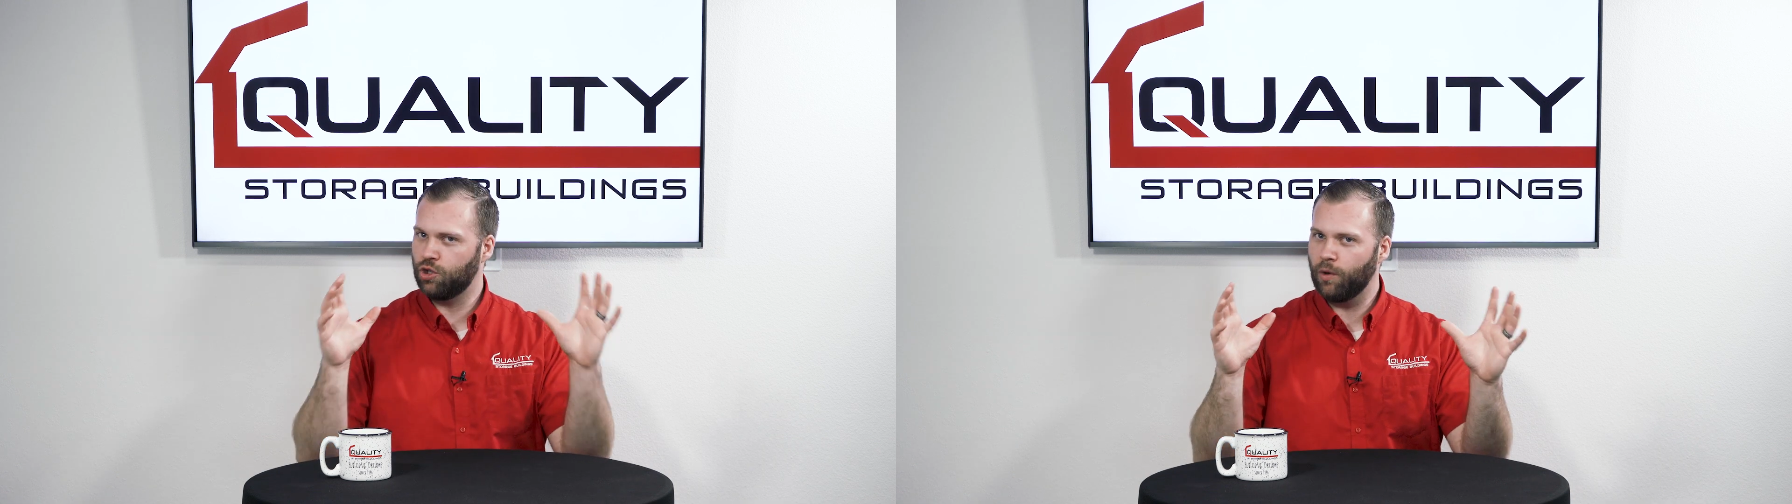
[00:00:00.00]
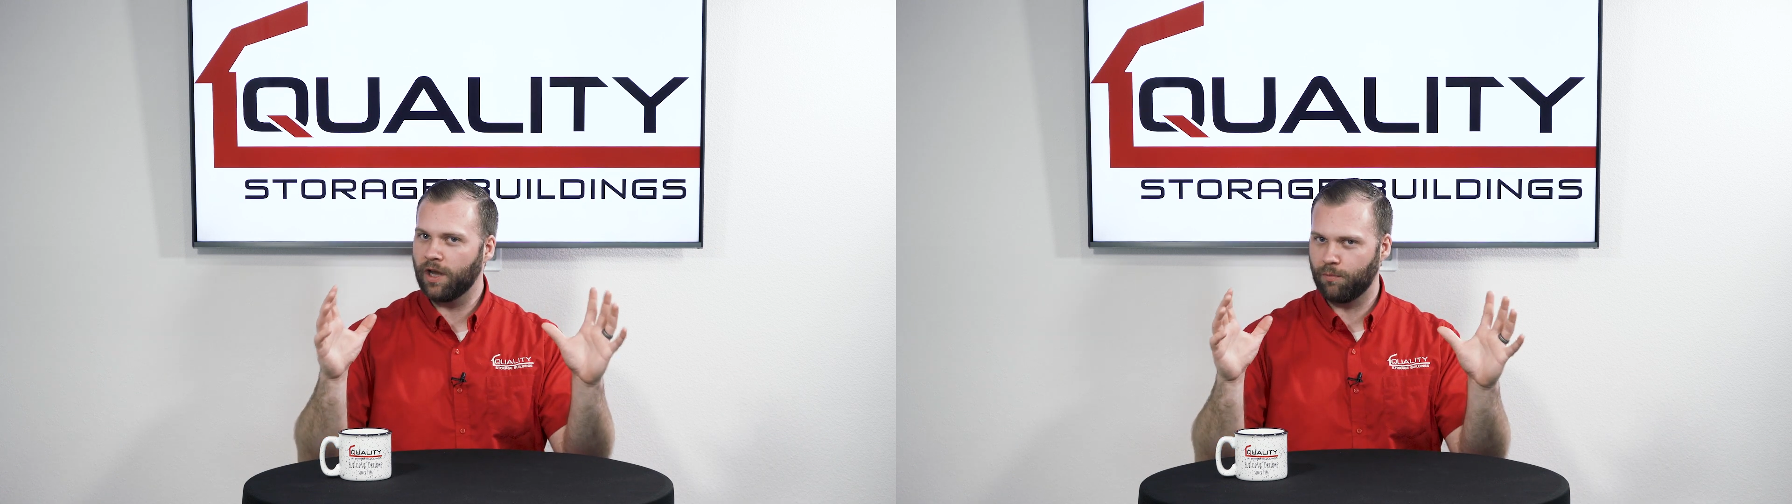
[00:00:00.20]

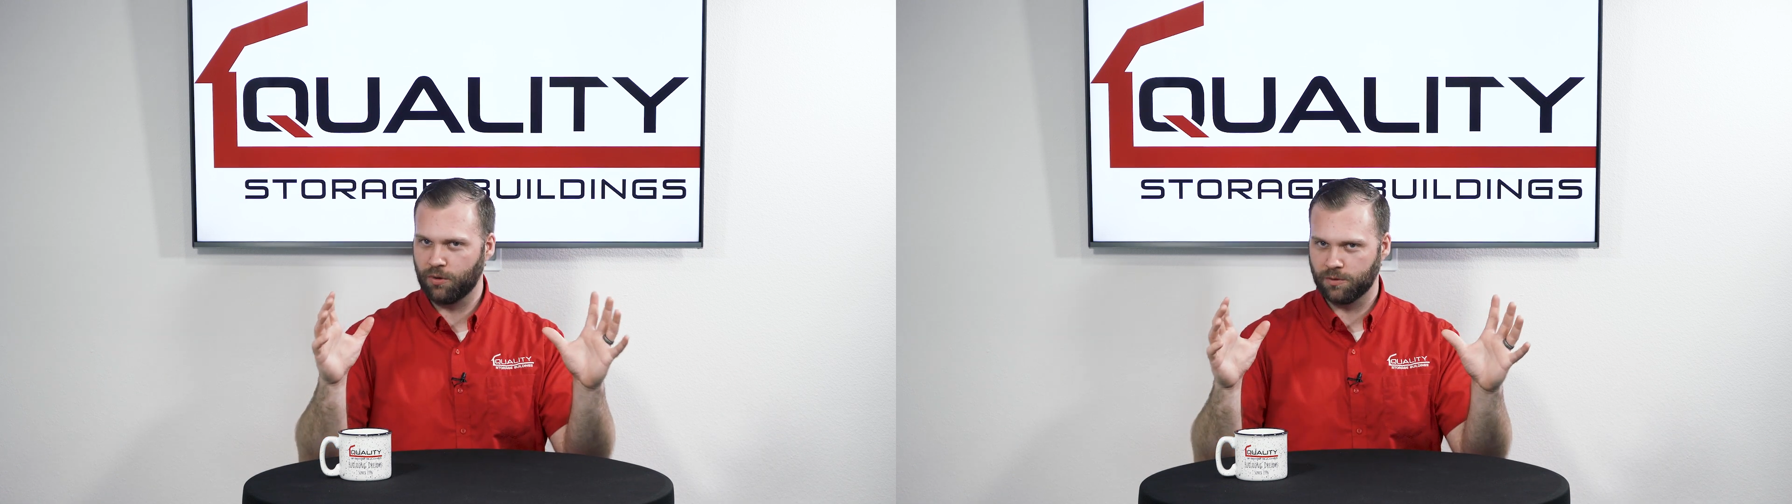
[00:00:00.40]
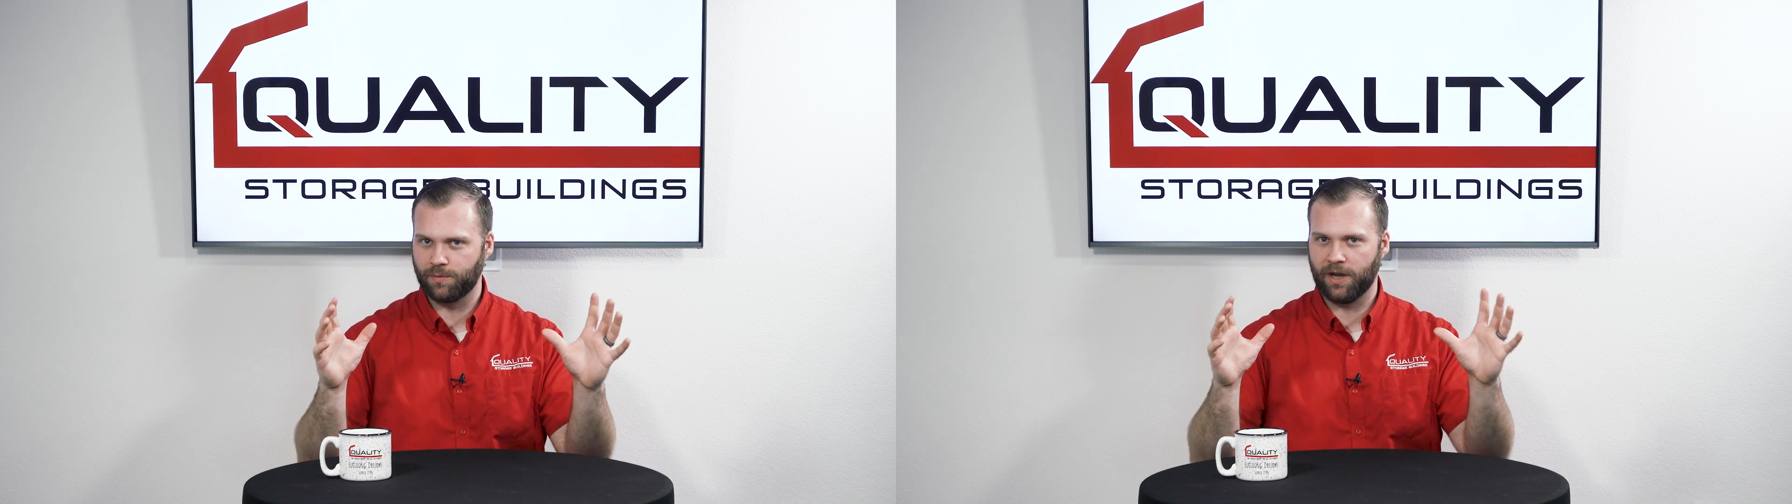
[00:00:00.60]
quick
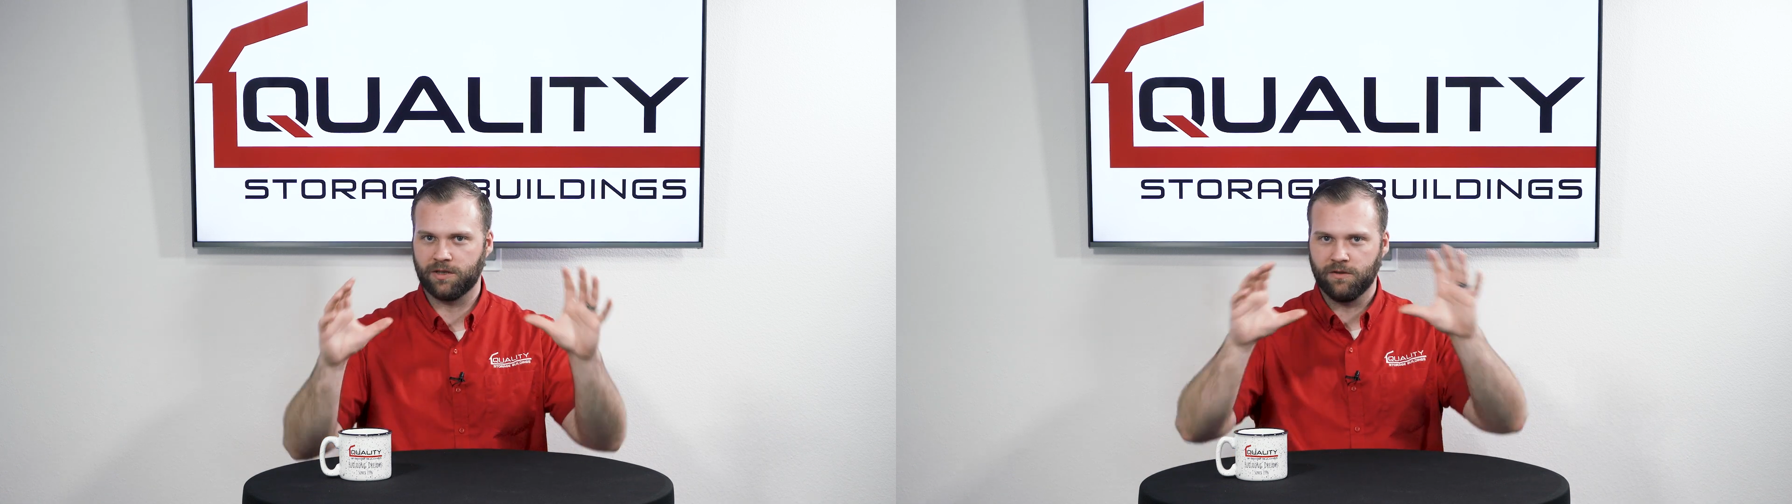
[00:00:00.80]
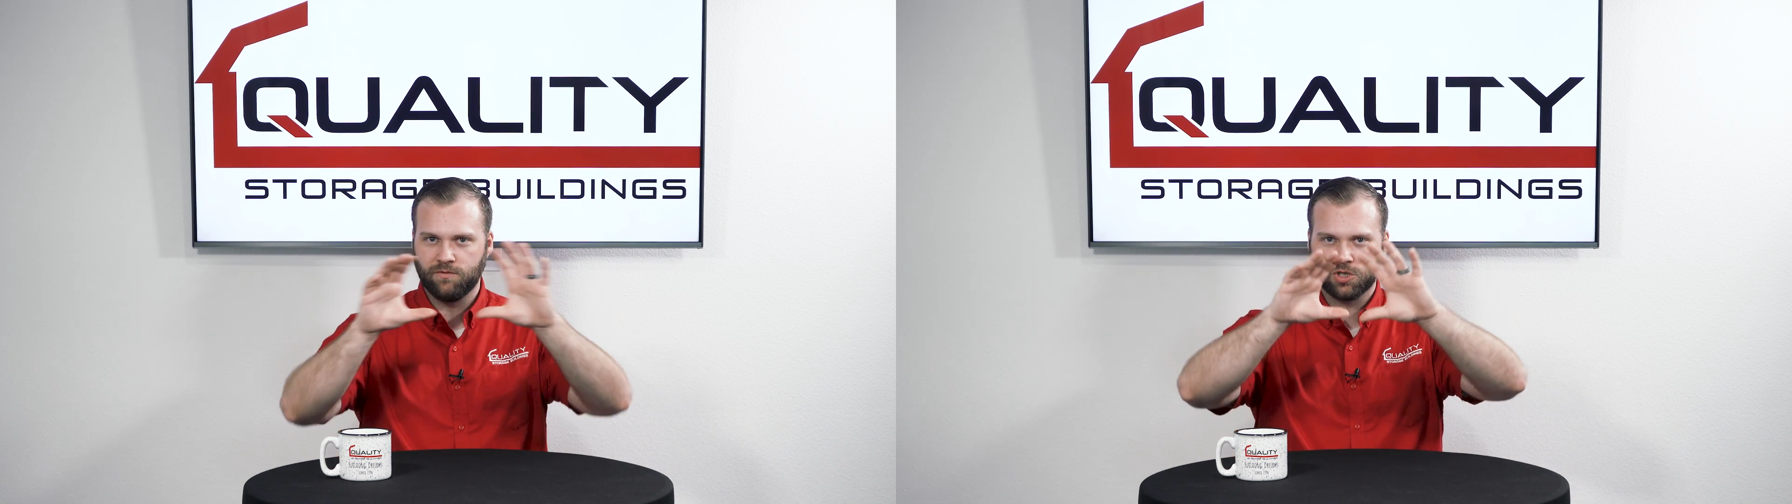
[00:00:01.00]
perspective,